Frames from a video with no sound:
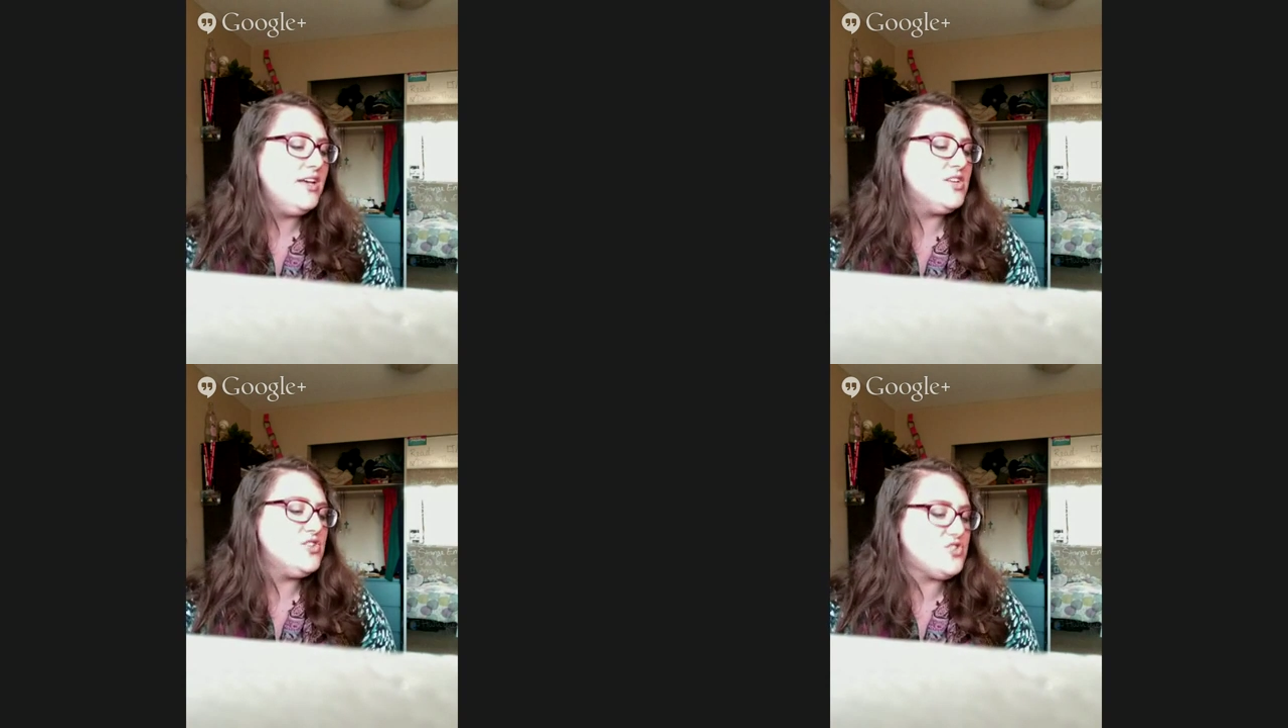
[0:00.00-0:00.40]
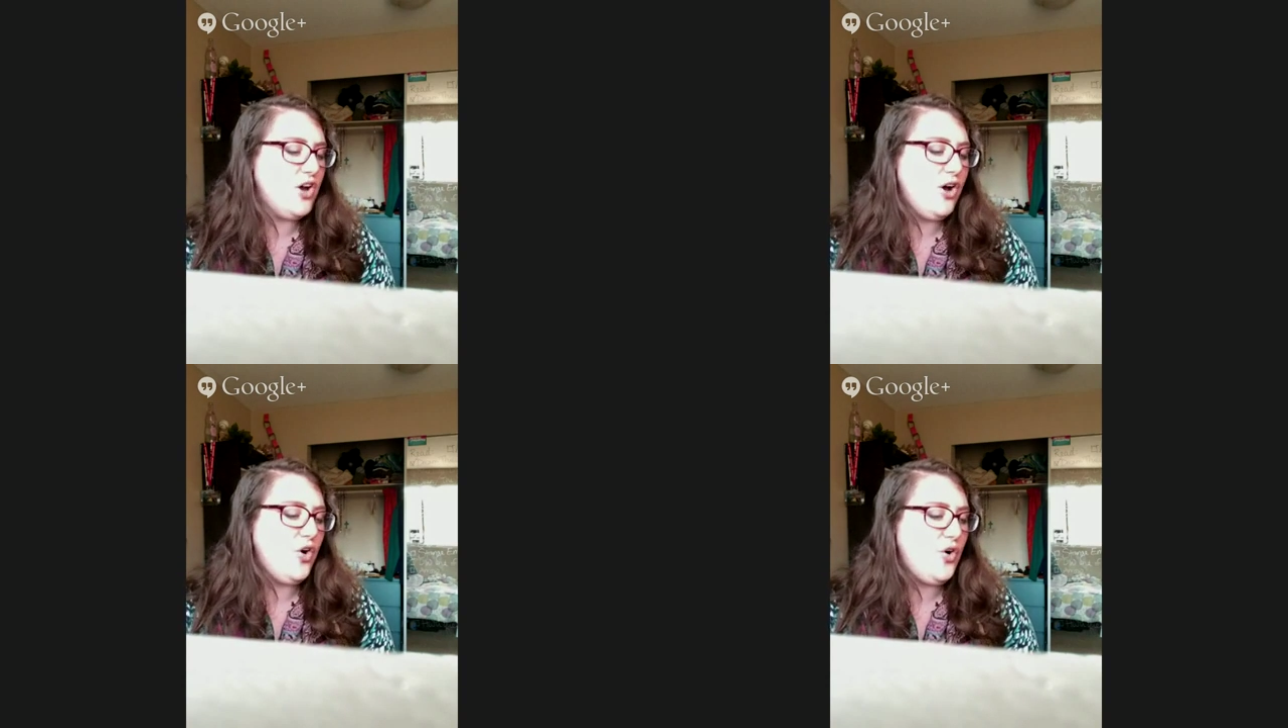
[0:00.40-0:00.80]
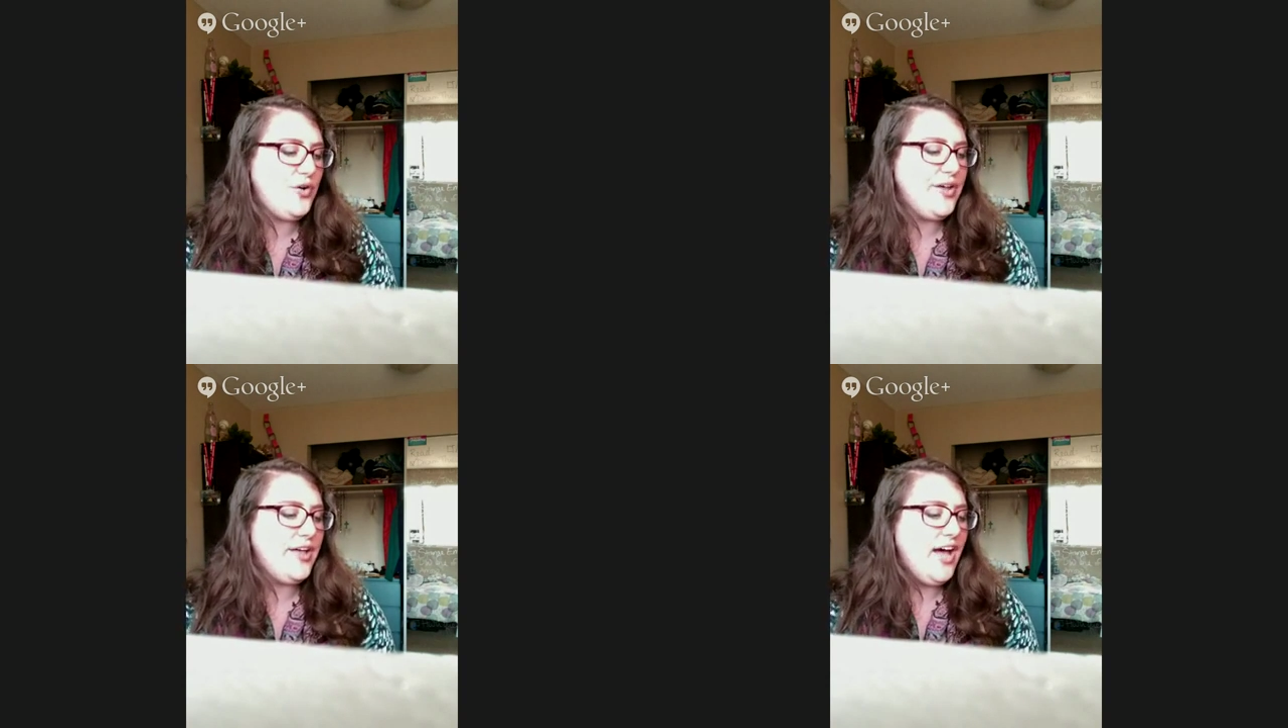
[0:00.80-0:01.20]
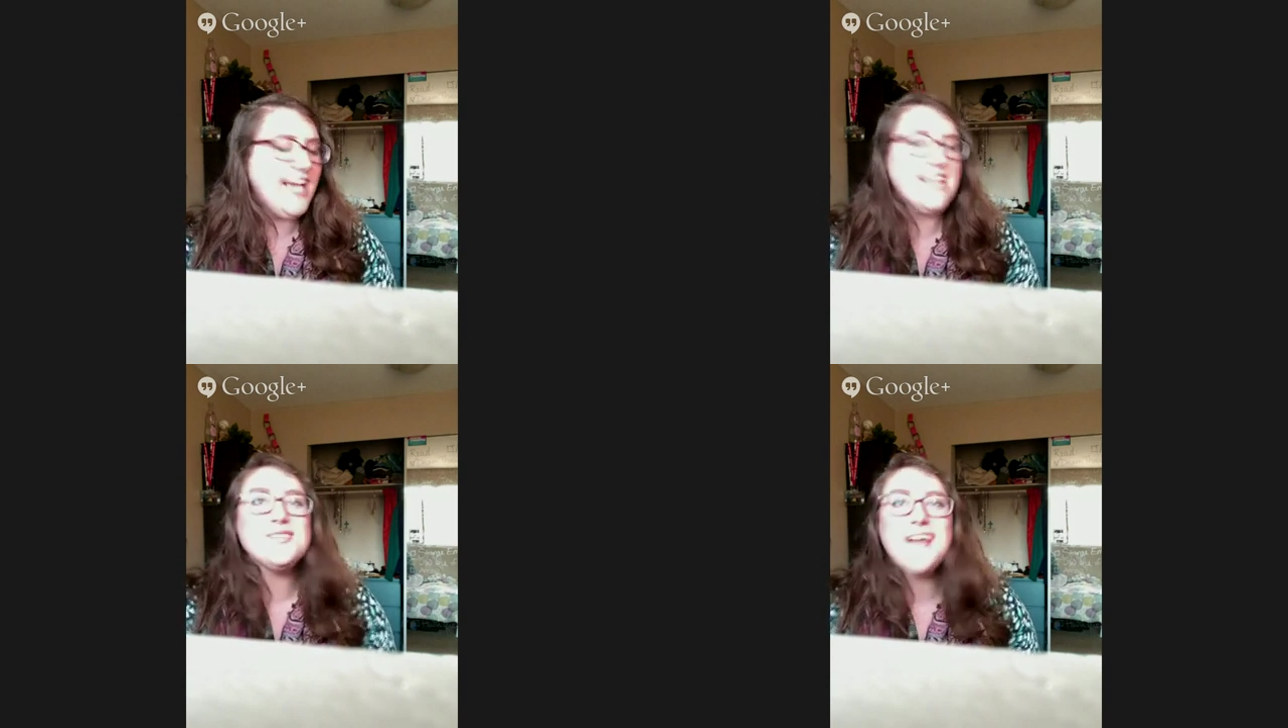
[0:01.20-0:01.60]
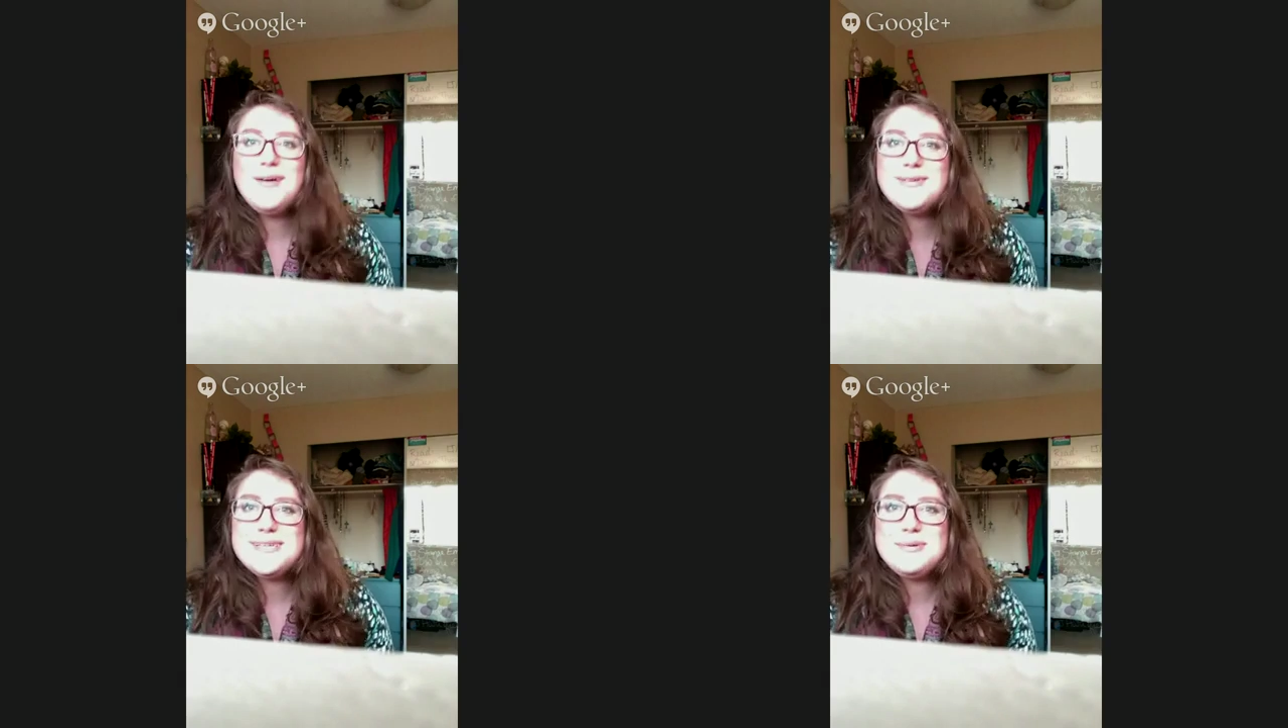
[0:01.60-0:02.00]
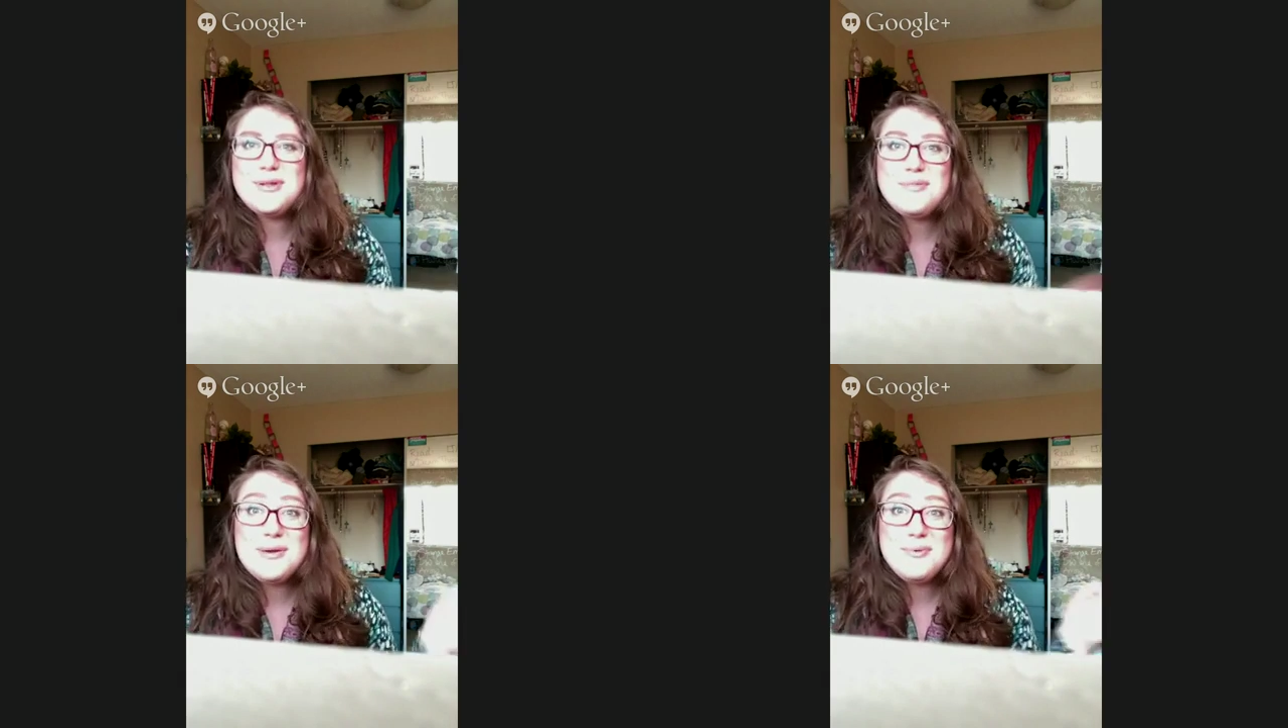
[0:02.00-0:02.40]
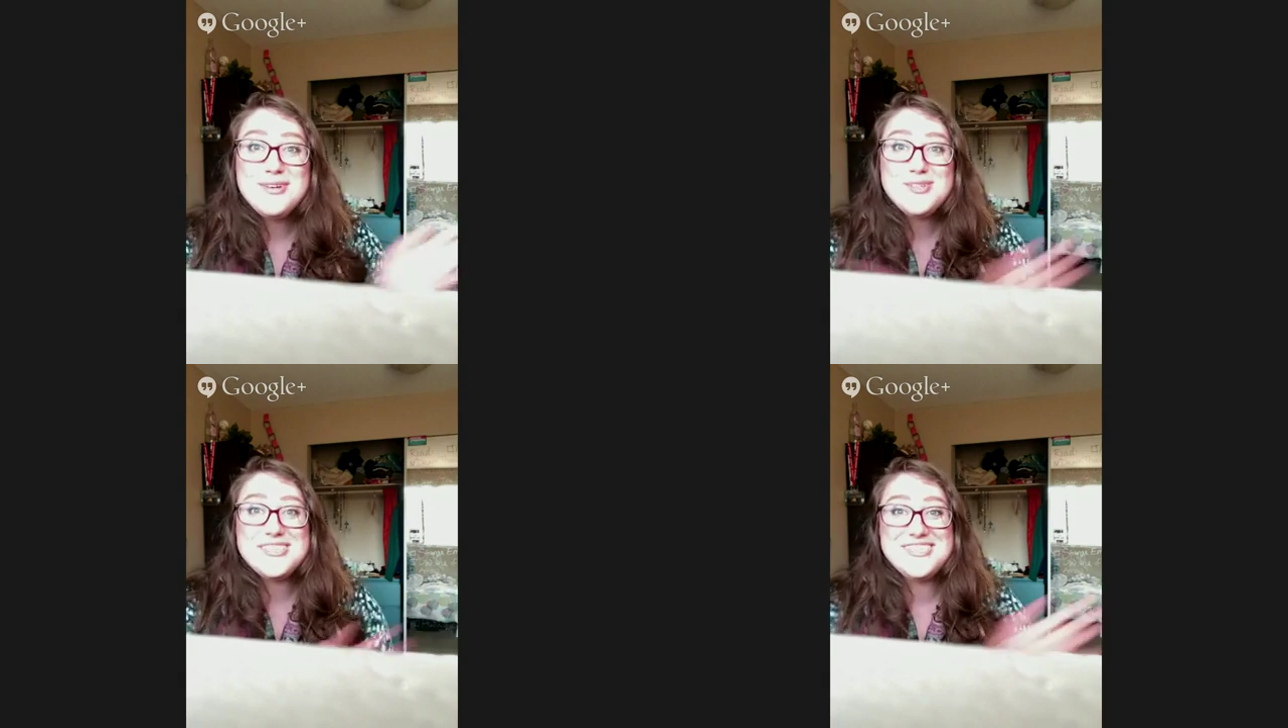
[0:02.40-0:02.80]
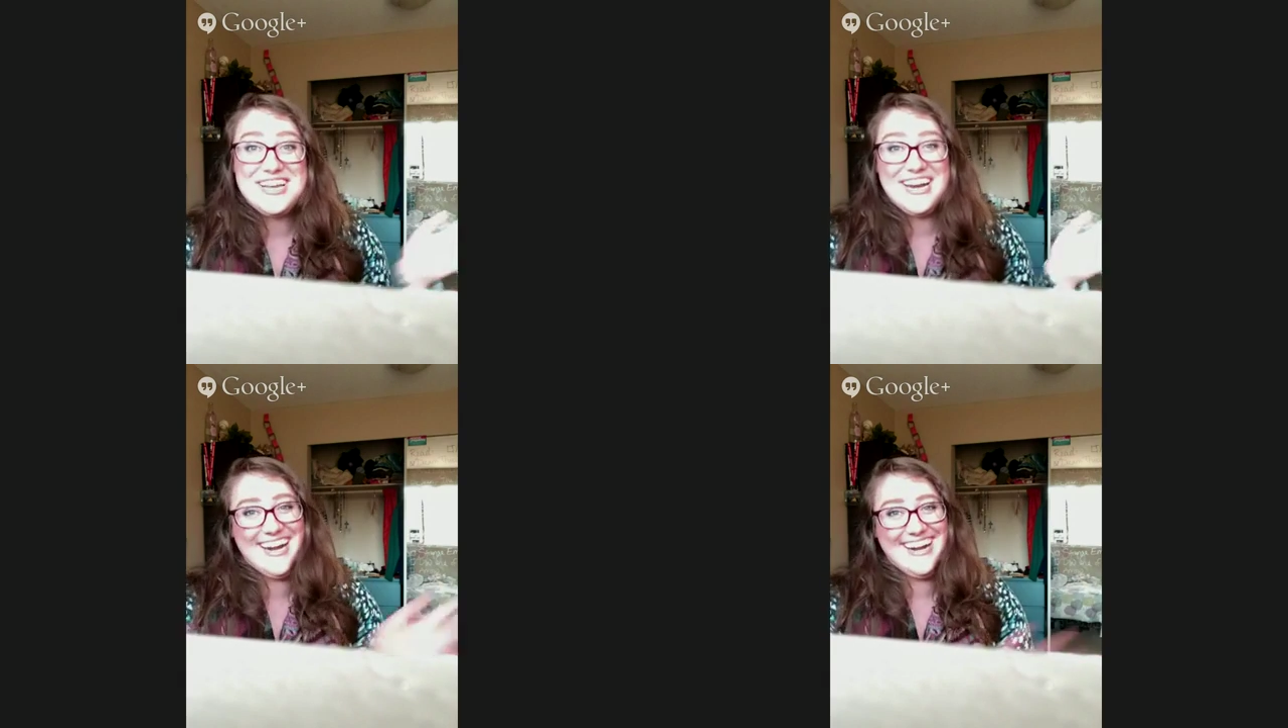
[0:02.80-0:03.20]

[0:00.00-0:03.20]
So I guess I would say one of the big winners this year.